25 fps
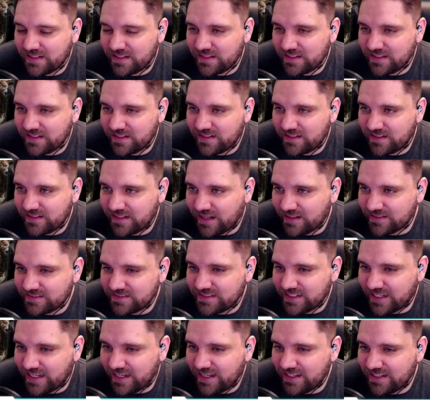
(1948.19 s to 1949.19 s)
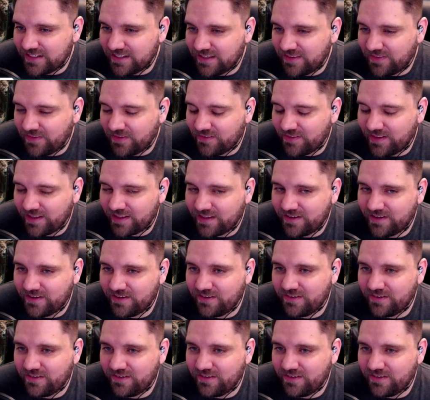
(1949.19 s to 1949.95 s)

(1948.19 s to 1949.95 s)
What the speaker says: and then I'll die, and they're like,